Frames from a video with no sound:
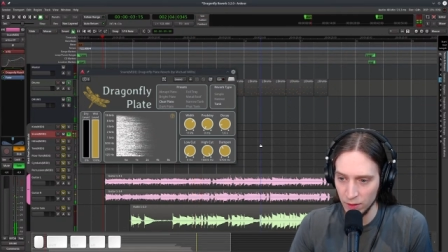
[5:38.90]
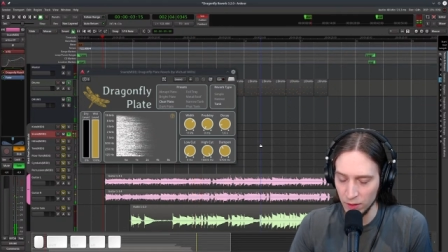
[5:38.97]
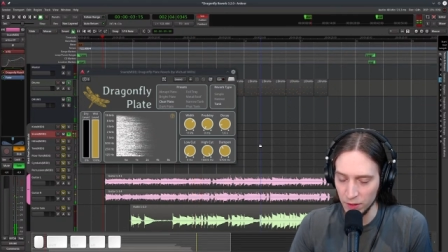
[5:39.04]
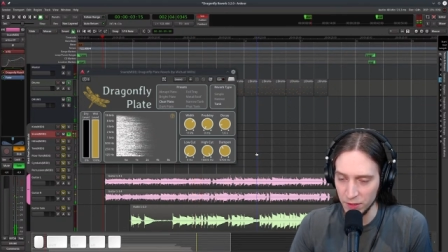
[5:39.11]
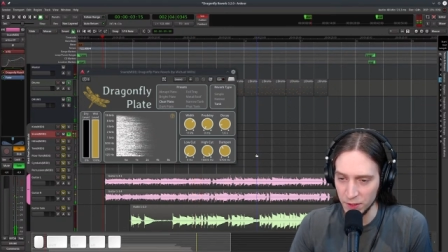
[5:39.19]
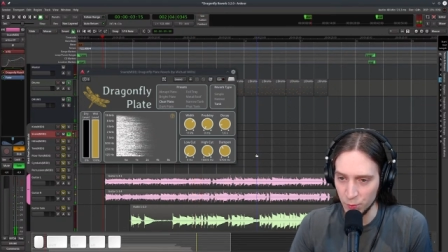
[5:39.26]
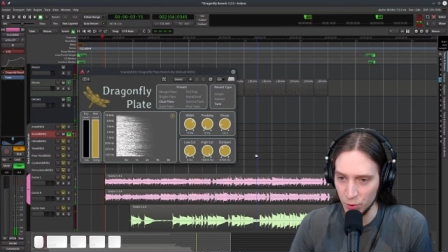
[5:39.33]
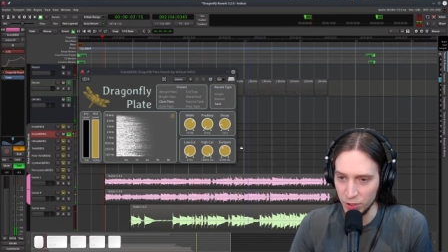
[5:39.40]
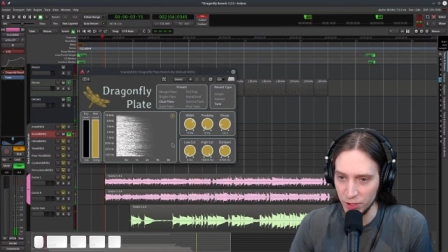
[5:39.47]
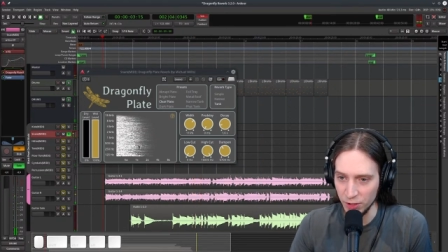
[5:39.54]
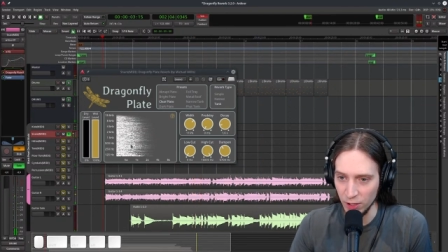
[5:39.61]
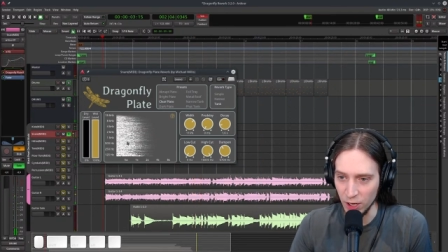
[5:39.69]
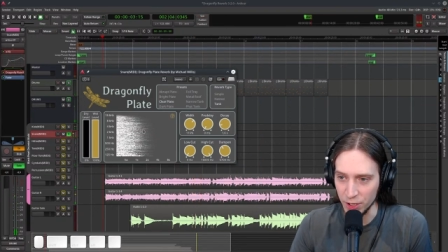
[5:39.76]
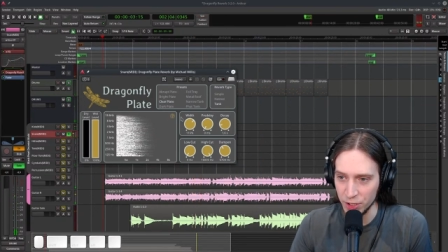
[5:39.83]
This is pretty
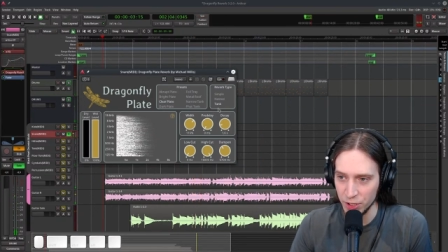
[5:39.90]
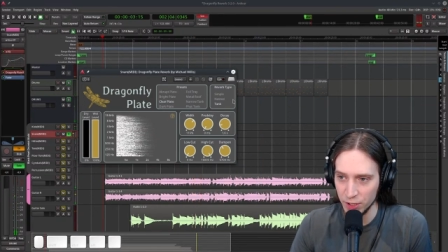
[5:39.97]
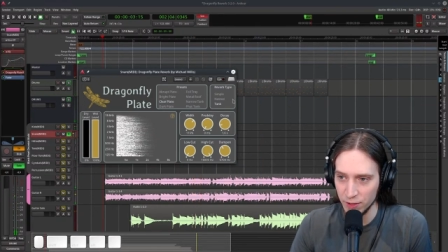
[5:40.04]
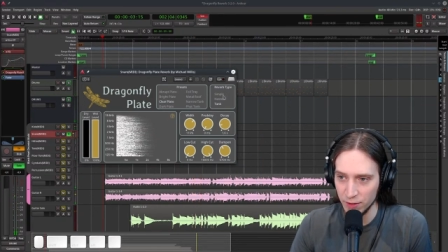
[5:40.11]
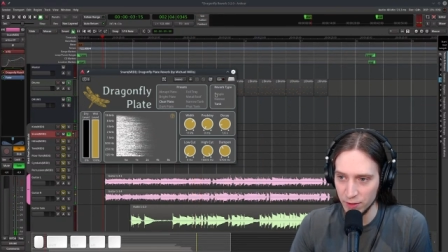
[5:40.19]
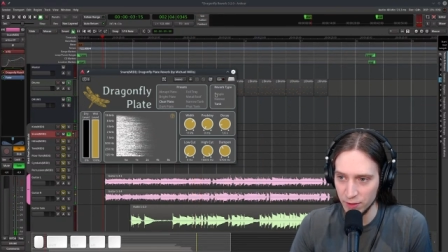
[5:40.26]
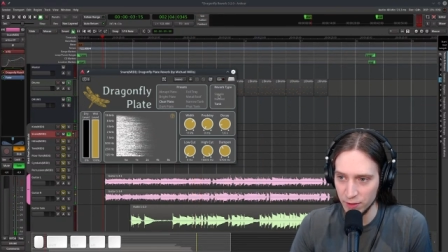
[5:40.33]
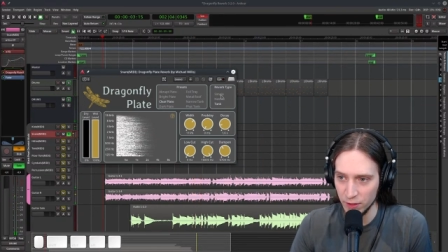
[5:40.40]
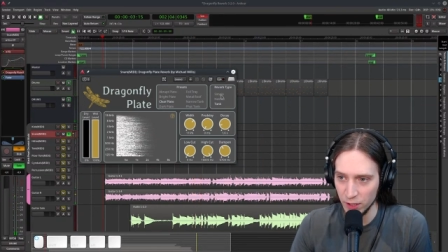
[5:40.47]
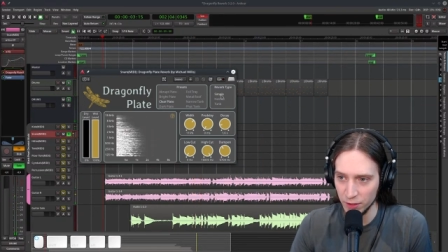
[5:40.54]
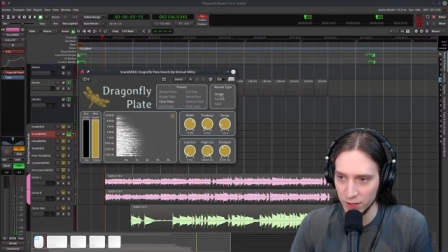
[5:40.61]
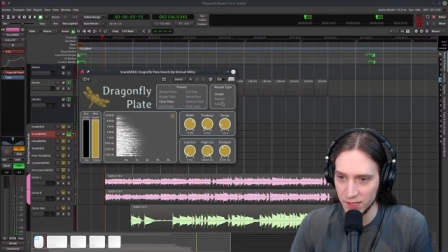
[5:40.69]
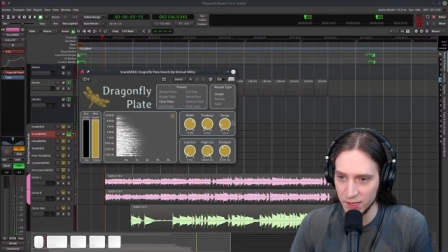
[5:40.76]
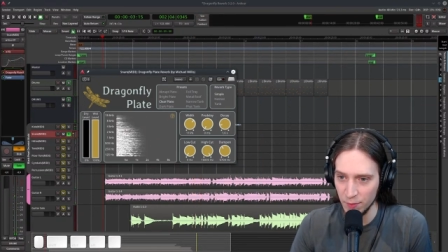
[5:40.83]
lush.
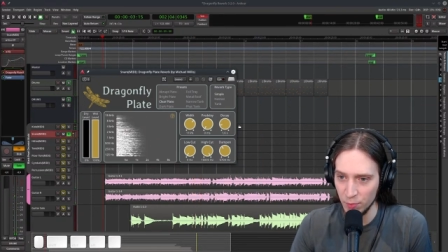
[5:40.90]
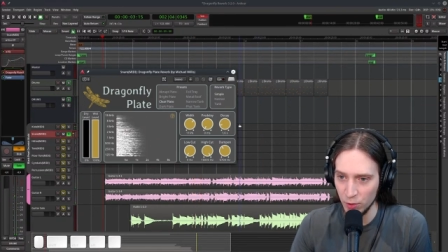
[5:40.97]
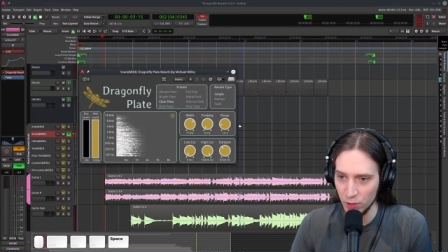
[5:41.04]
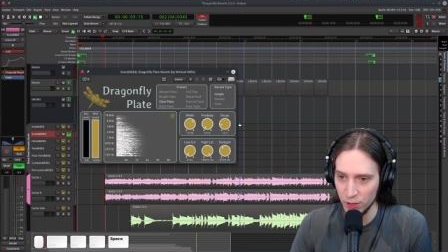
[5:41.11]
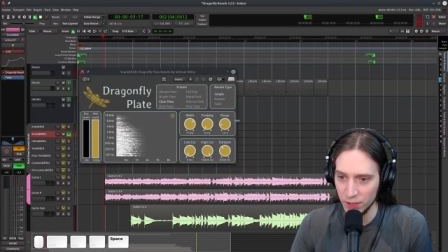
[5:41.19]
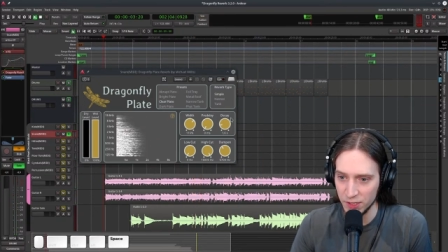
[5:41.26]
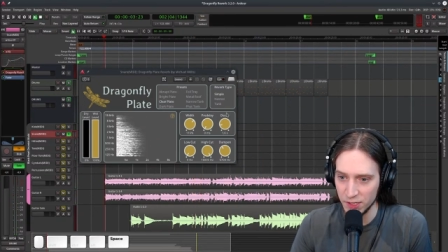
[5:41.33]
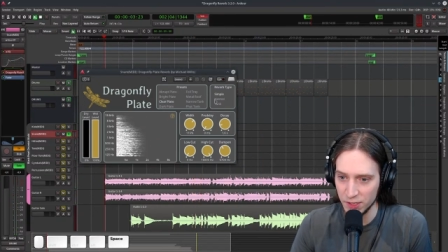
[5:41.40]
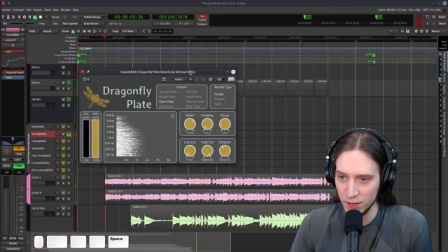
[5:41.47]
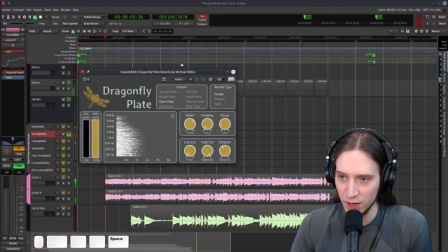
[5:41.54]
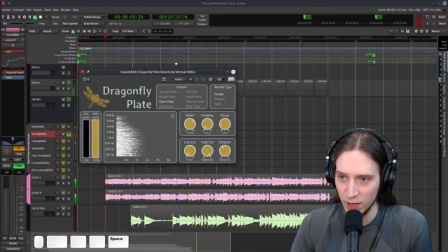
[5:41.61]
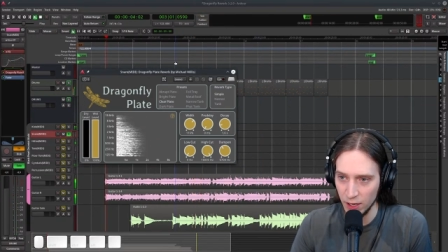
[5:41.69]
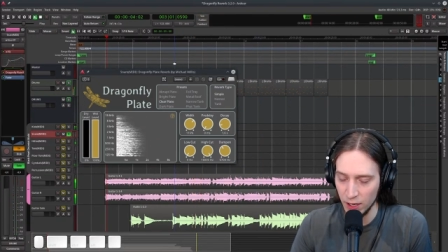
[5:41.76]
The simple is...